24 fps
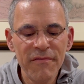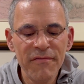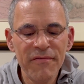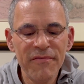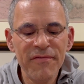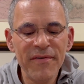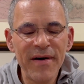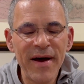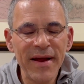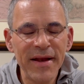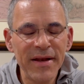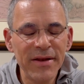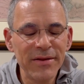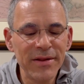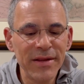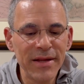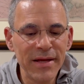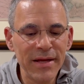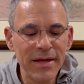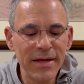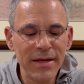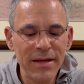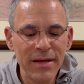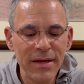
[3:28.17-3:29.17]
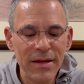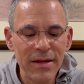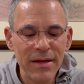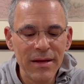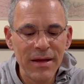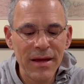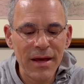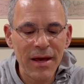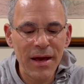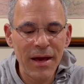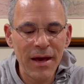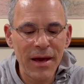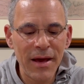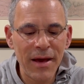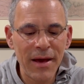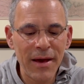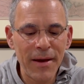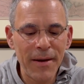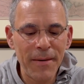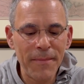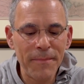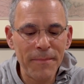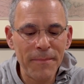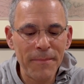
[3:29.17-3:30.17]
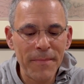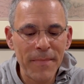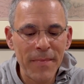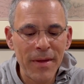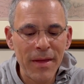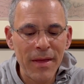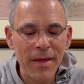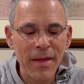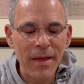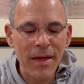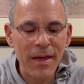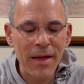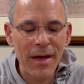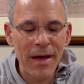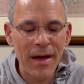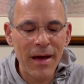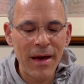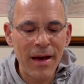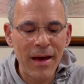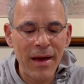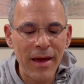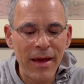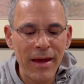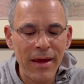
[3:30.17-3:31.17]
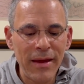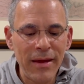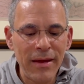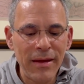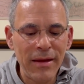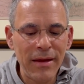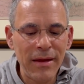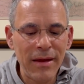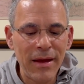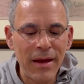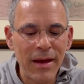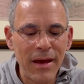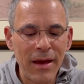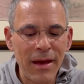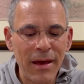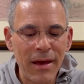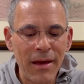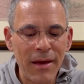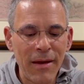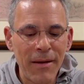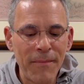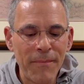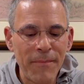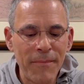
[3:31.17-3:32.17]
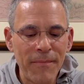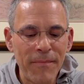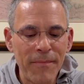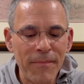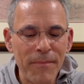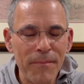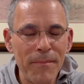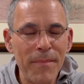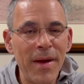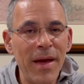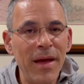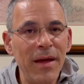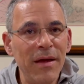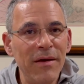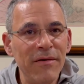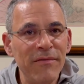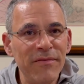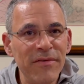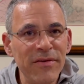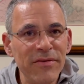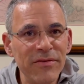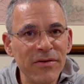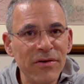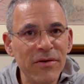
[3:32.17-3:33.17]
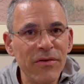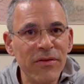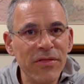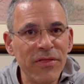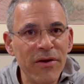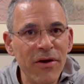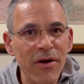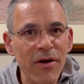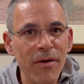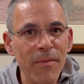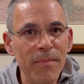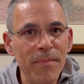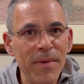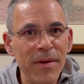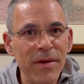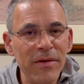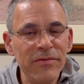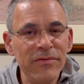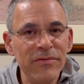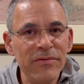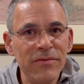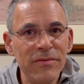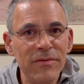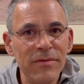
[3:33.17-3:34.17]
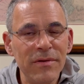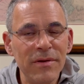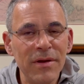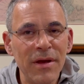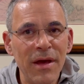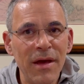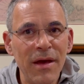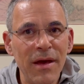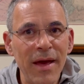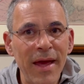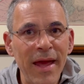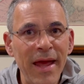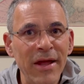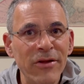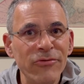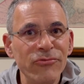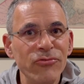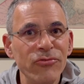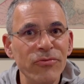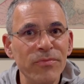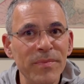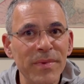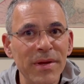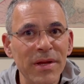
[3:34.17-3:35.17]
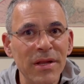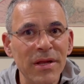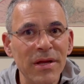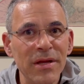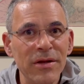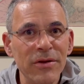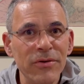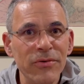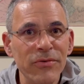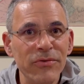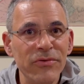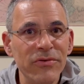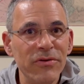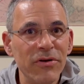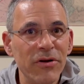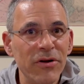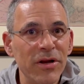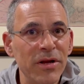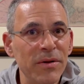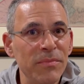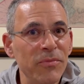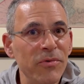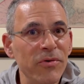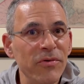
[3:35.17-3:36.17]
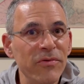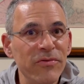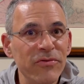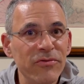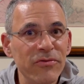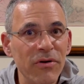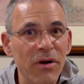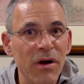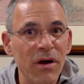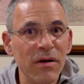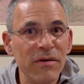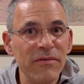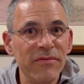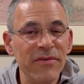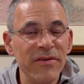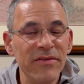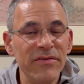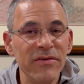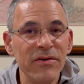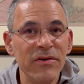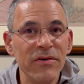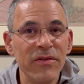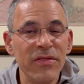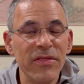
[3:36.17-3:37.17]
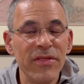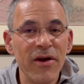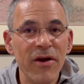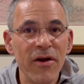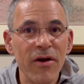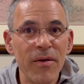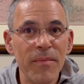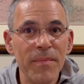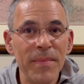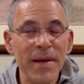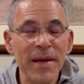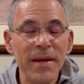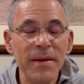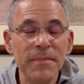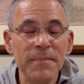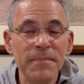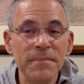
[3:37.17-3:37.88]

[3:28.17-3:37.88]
Finally, um, I um, met a physical therapist, uh, Andrew Millett, who started Move Strong Physical Therapy.